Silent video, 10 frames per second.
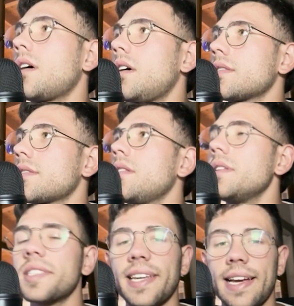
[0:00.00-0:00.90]
us,
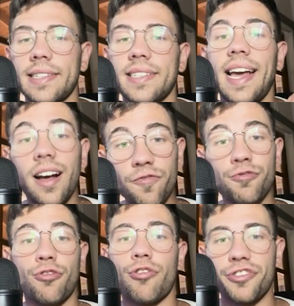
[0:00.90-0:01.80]
this client have to
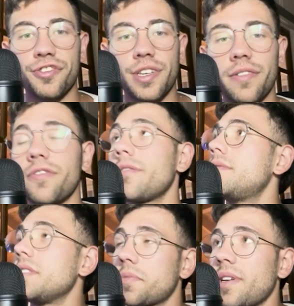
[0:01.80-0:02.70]
receive
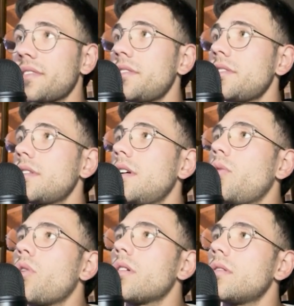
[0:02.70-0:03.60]
this message?
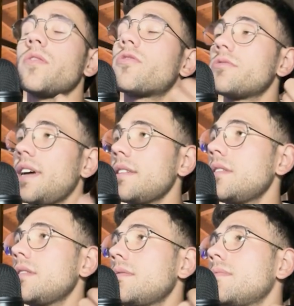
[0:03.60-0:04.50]
Well, for that,
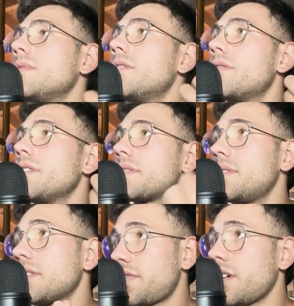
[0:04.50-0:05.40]
there is
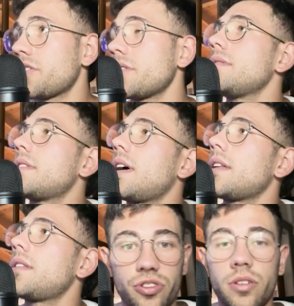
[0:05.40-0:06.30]
this function
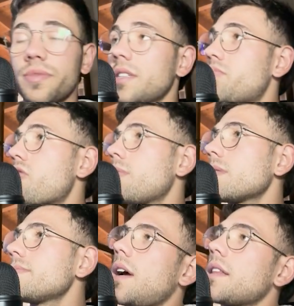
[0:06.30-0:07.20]
that solves that
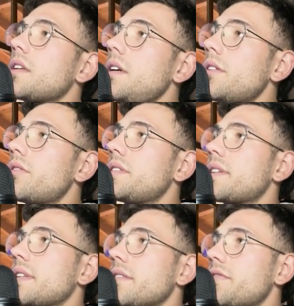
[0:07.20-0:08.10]
problem. And here is an
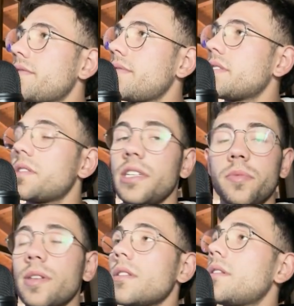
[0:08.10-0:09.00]
if
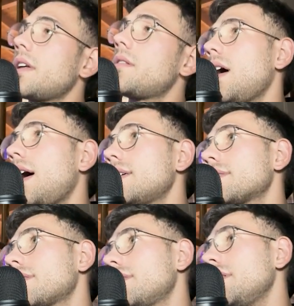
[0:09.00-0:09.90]
statement that
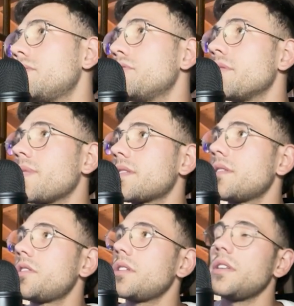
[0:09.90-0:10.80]
asks to the
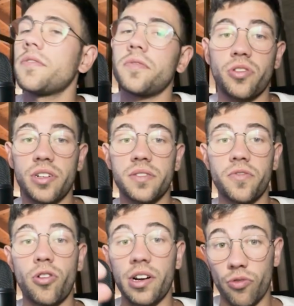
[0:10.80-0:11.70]
message if there is
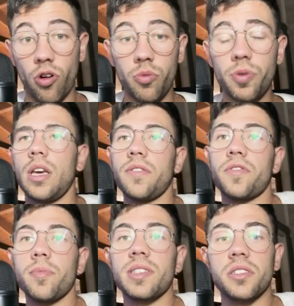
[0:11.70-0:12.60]
for a group. If the
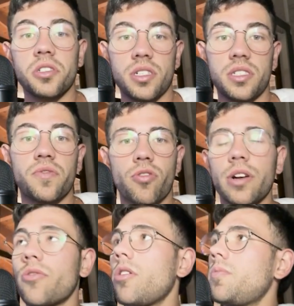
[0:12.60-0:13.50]
message is for a
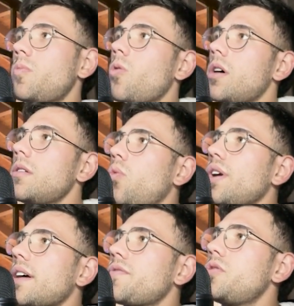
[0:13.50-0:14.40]
group, well, we
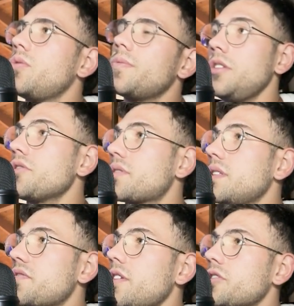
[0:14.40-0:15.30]
have to use this
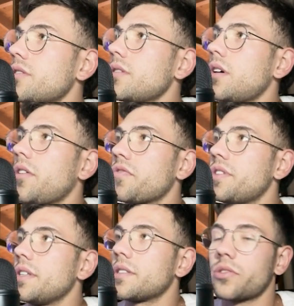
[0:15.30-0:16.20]
function of
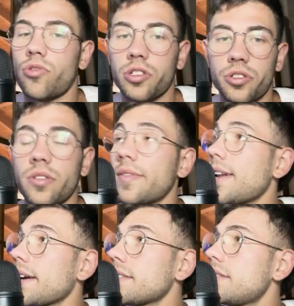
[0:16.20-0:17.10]
the structure of
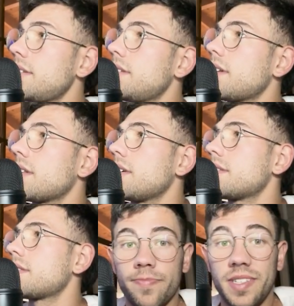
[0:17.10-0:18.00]
client. That
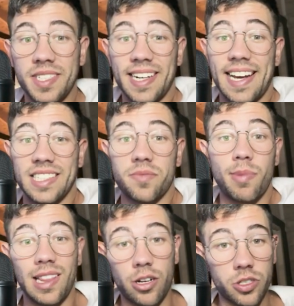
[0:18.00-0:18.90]
is, this client
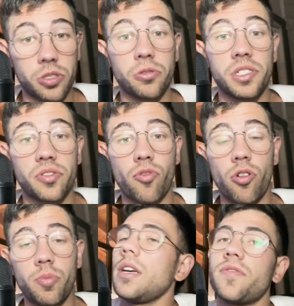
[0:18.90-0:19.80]
belongs to this
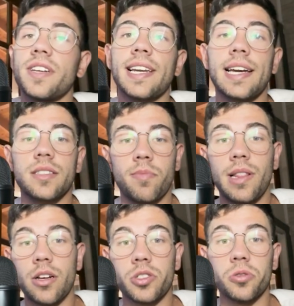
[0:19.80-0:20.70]
group. If the client
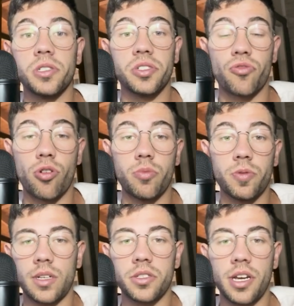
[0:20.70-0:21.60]
belongs to this group,
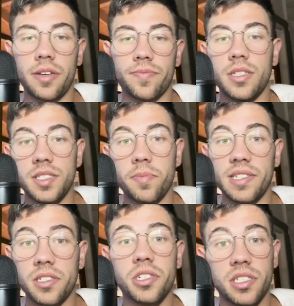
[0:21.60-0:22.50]
it's okay. This
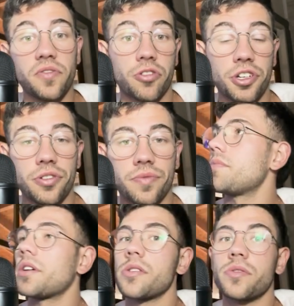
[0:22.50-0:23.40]
message is for you
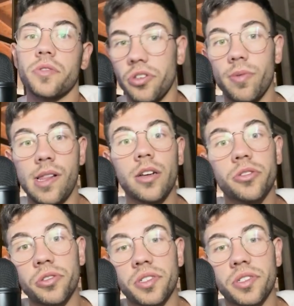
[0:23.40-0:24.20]
because you belong to this